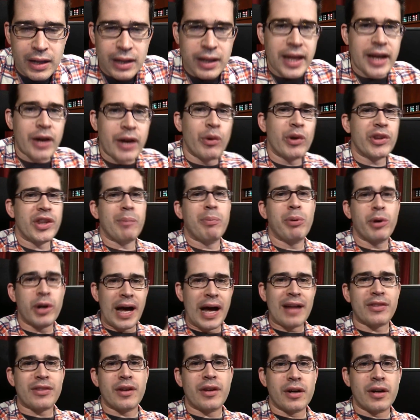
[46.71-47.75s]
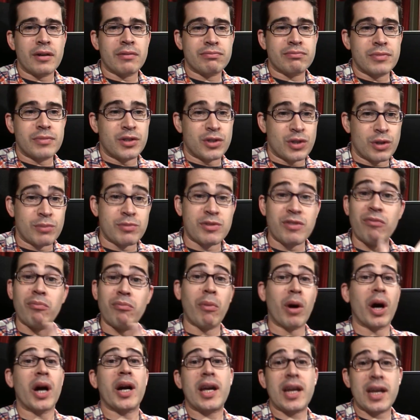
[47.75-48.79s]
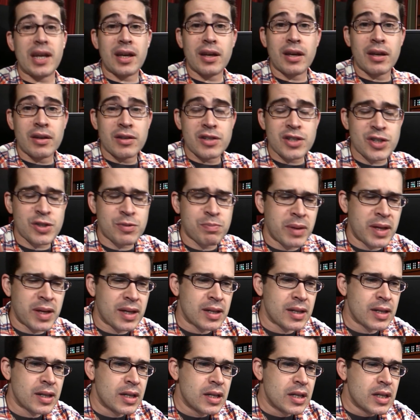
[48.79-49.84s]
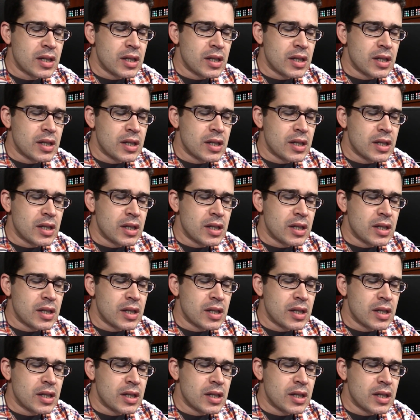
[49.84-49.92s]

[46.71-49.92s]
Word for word: like what they put out there in terms of marketing spin.